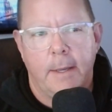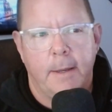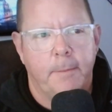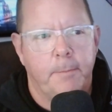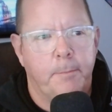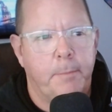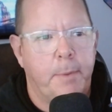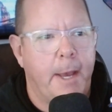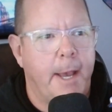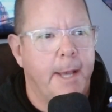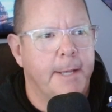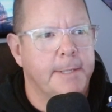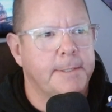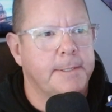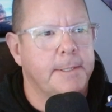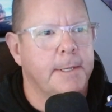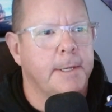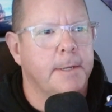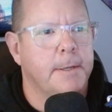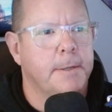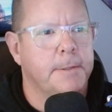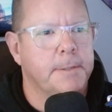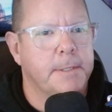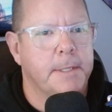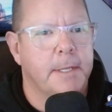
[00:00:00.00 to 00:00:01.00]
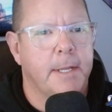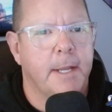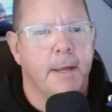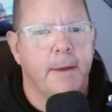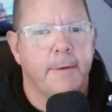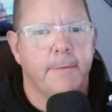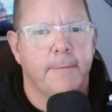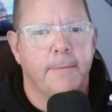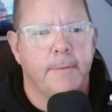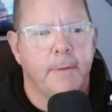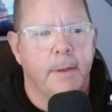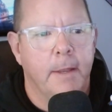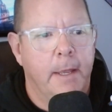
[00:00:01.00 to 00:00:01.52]
past sales that
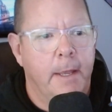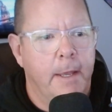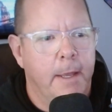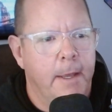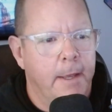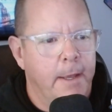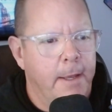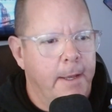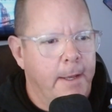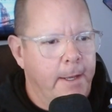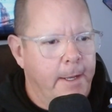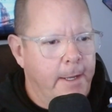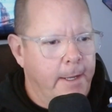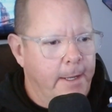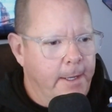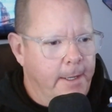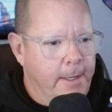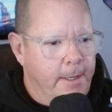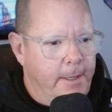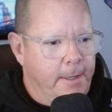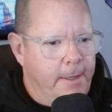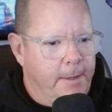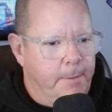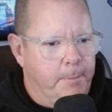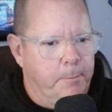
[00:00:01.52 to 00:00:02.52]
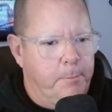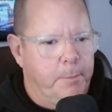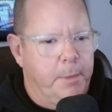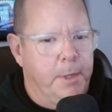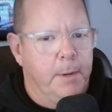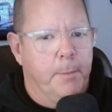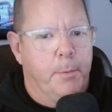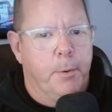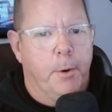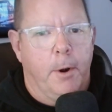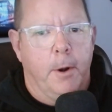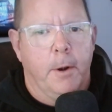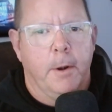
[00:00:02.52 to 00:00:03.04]
I've been
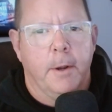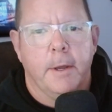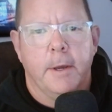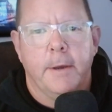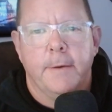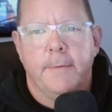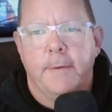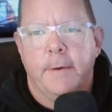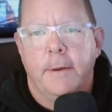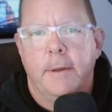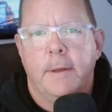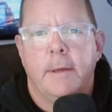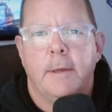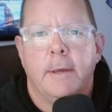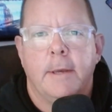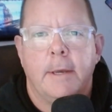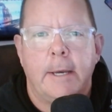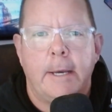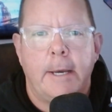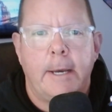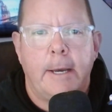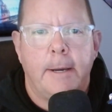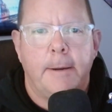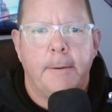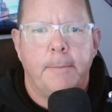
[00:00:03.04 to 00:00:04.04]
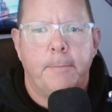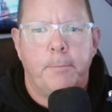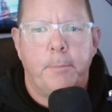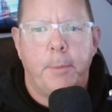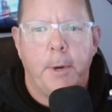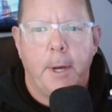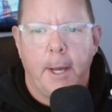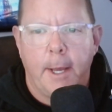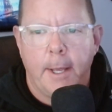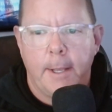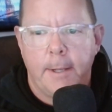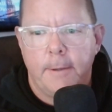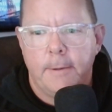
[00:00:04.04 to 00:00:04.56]
a part of,
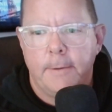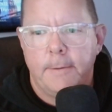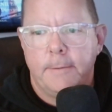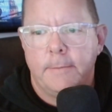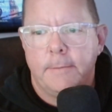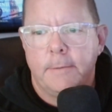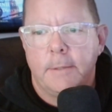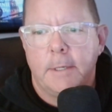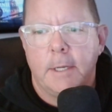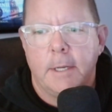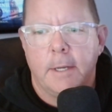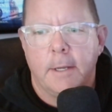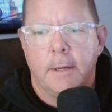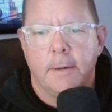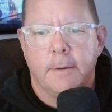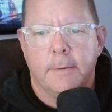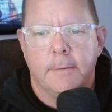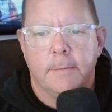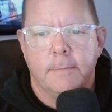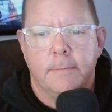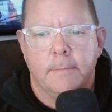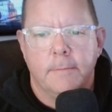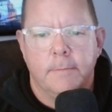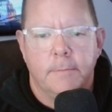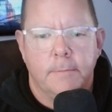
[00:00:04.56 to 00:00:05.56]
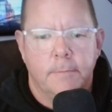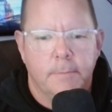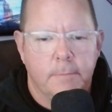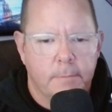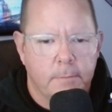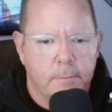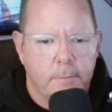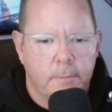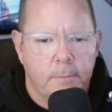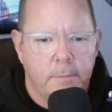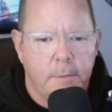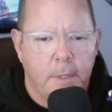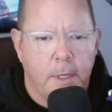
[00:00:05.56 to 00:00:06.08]
but
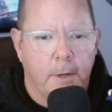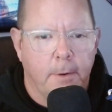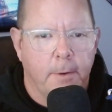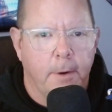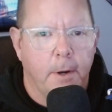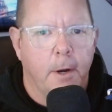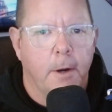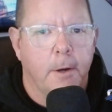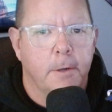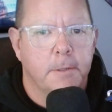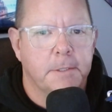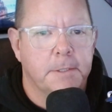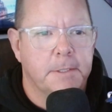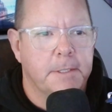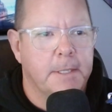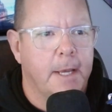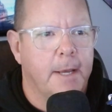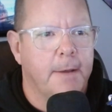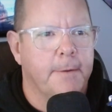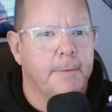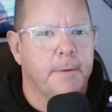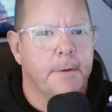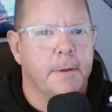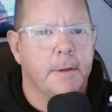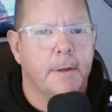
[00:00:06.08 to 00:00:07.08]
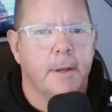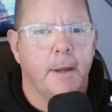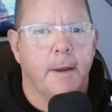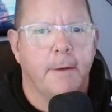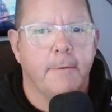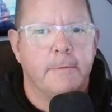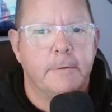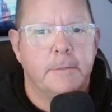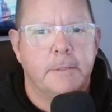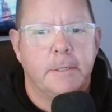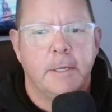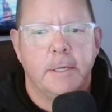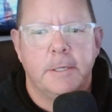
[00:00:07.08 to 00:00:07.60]
here we are just having a
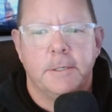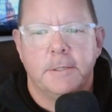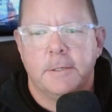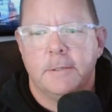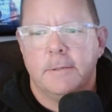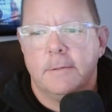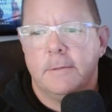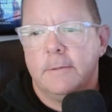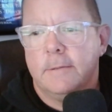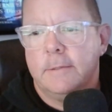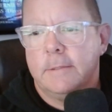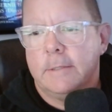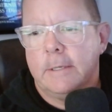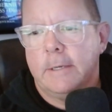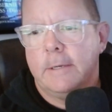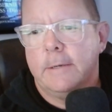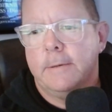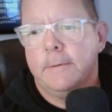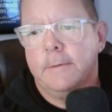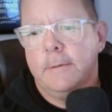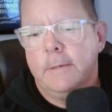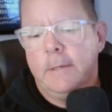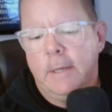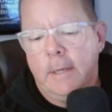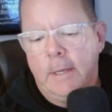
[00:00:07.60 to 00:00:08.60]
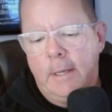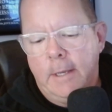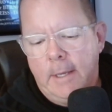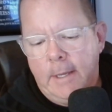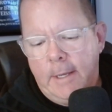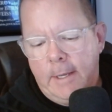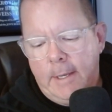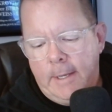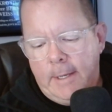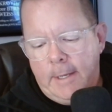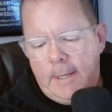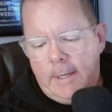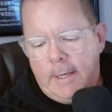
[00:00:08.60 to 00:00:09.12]
conversation. So
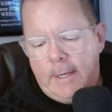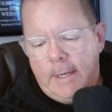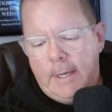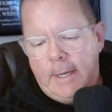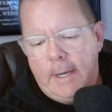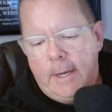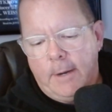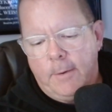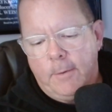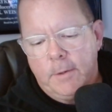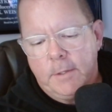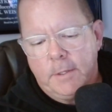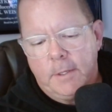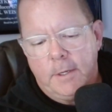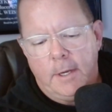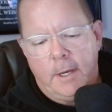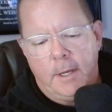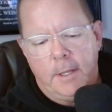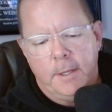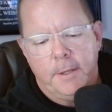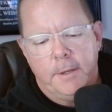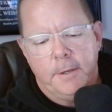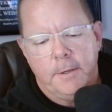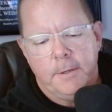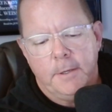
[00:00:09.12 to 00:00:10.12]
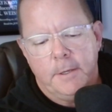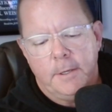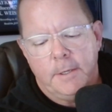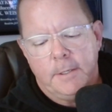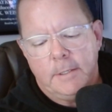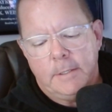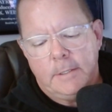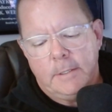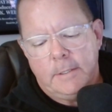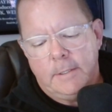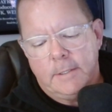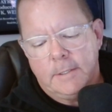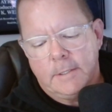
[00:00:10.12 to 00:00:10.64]
with all
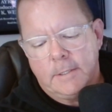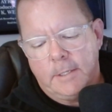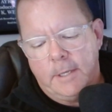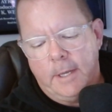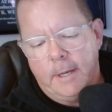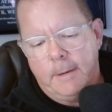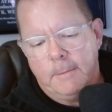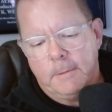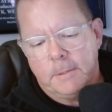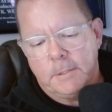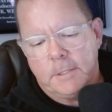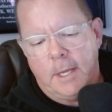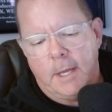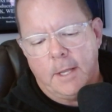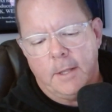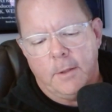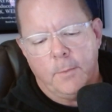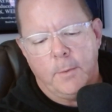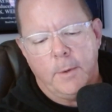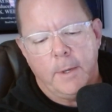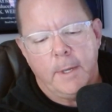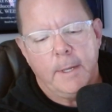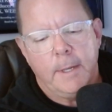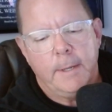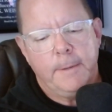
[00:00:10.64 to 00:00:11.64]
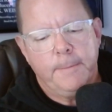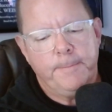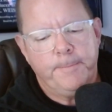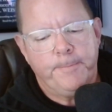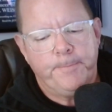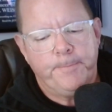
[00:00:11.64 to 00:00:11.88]
the disclaimers out of the way,